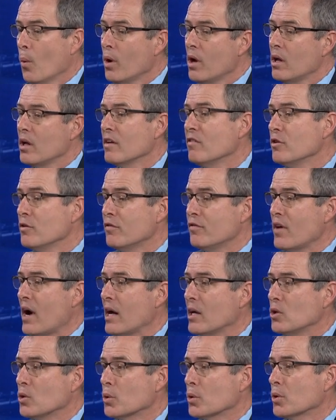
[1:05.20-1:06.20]
Well, if you
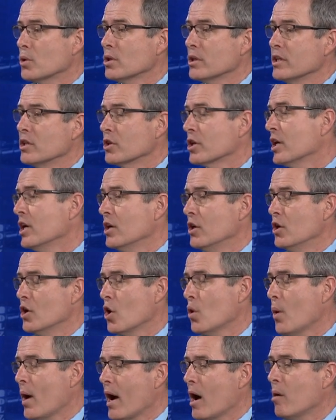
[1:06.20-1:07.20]
file early, you're gonna
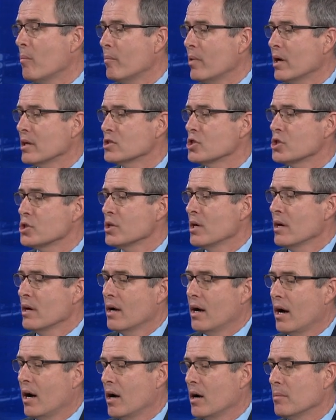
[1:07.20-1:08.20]
know how much
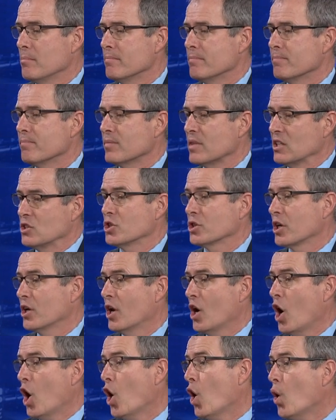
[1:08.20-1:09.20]
that you're
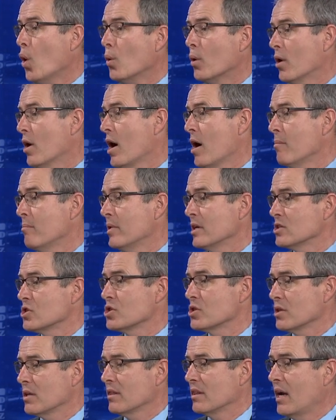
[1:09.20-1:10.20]
going to owe or how
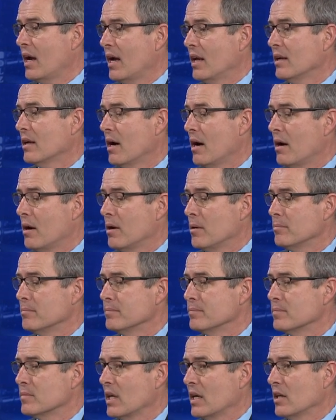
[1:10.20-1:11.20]
much that
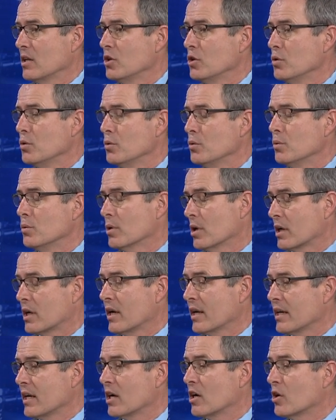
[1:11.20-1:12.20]
you are
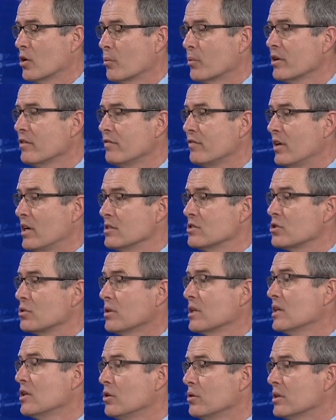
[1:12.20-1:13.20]
going to get in a refund.
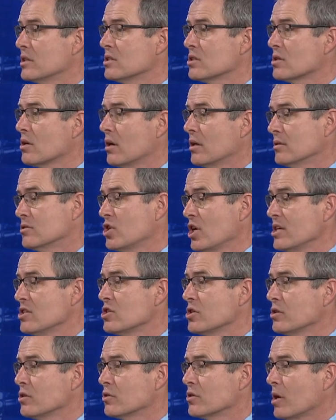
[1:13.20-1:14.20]
So then you can start
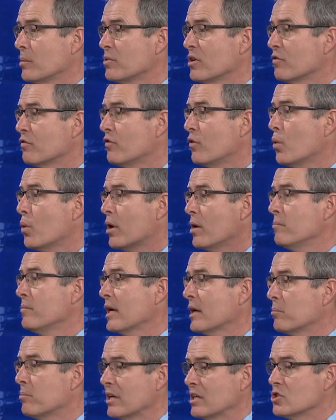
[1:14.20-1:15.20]
changing your W-4 and
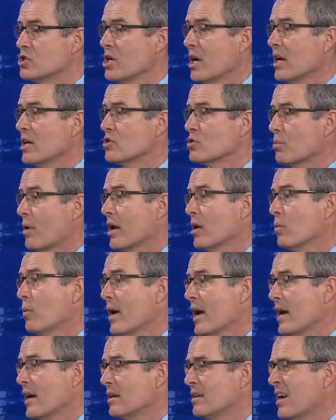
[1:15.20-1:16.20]
make a big change right
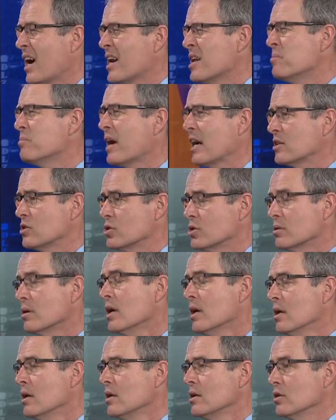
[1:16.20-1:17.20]
away and not impact
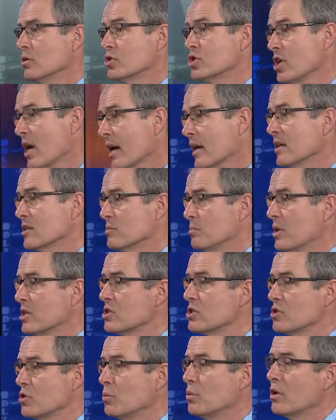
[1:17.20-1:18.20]
your check as
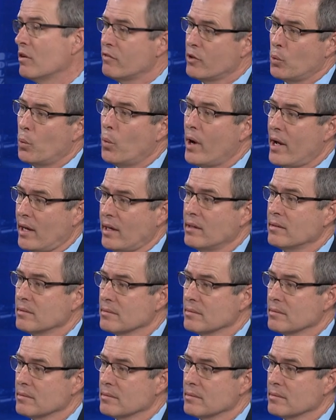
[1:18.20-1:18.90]
much as you would if you wait.